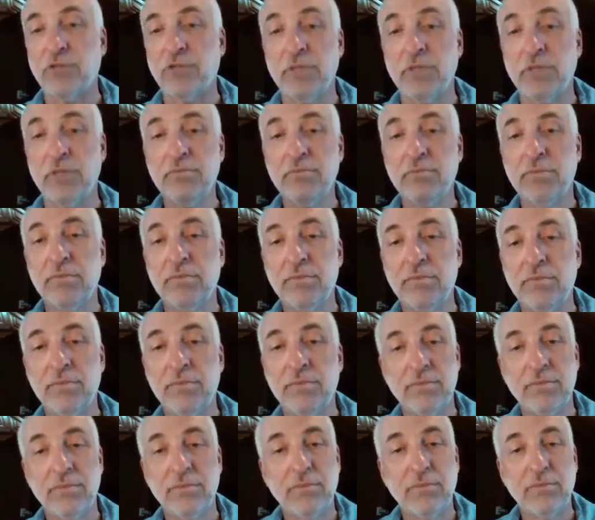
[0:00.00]
extra
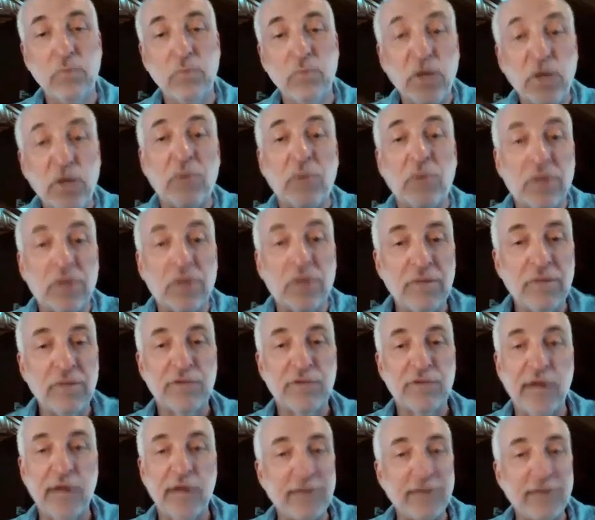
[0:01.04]

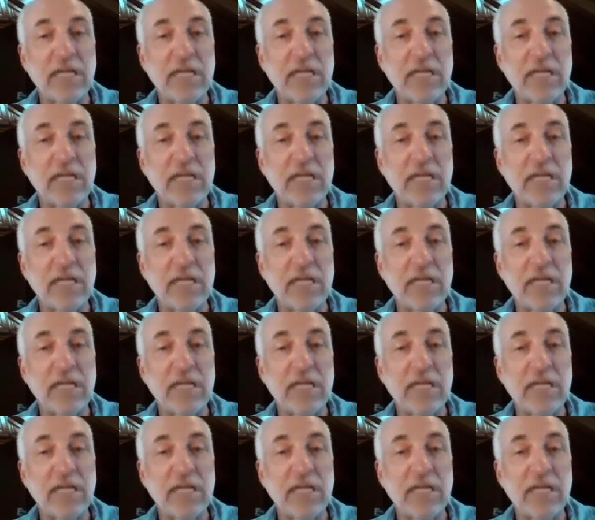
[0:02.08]
number